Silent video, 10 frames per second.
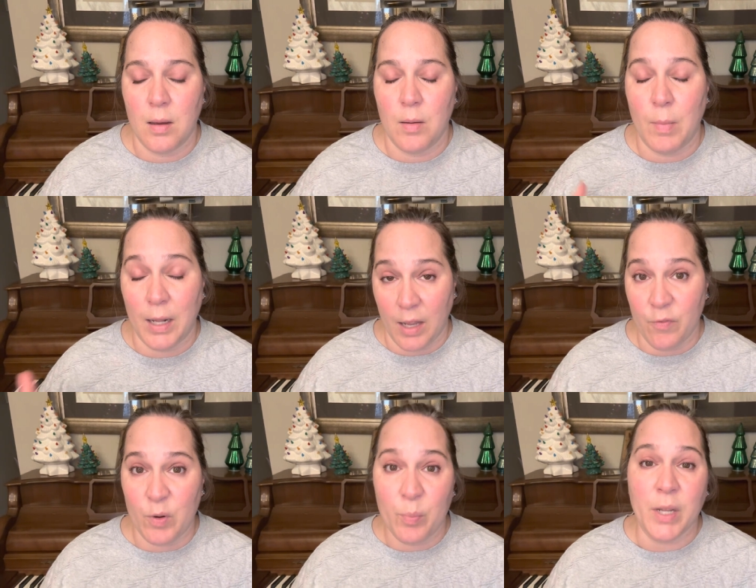my
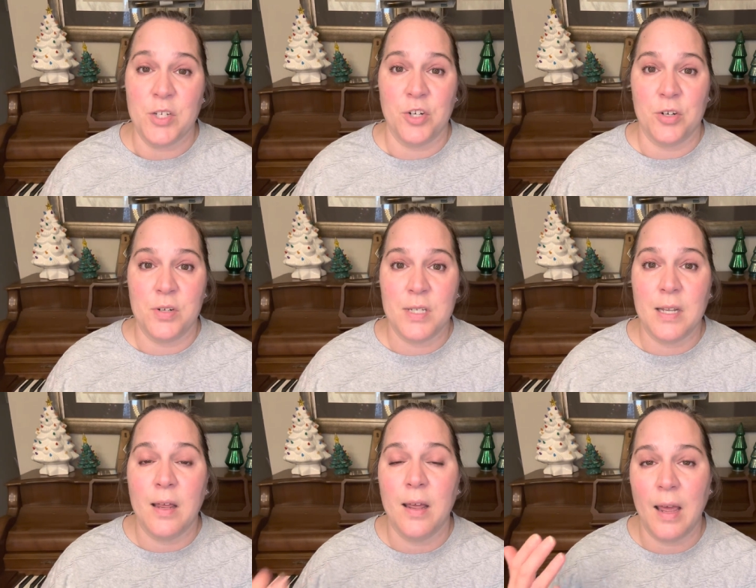life in pictures.
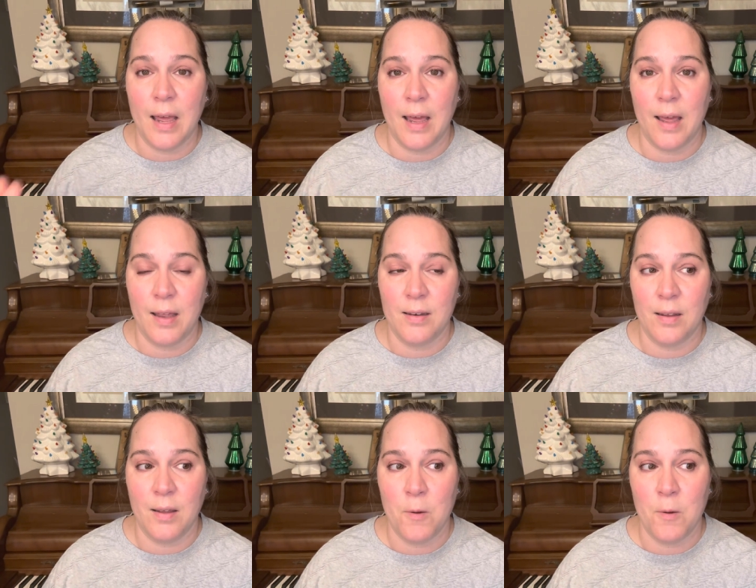And